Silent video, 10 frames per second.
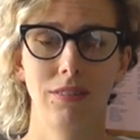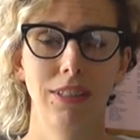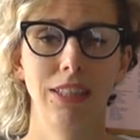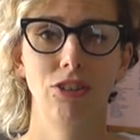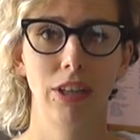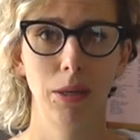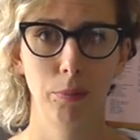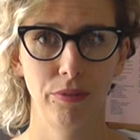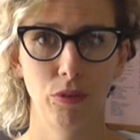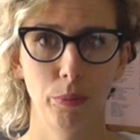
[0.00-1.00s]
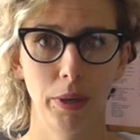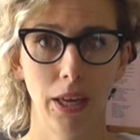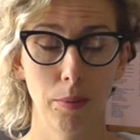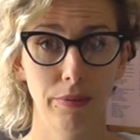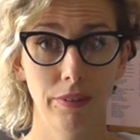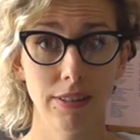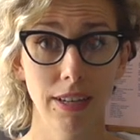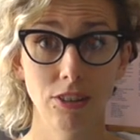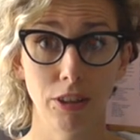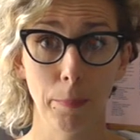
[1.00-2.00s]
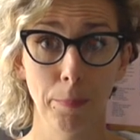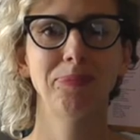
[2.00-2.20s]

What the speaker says: teaching and performing improvisation.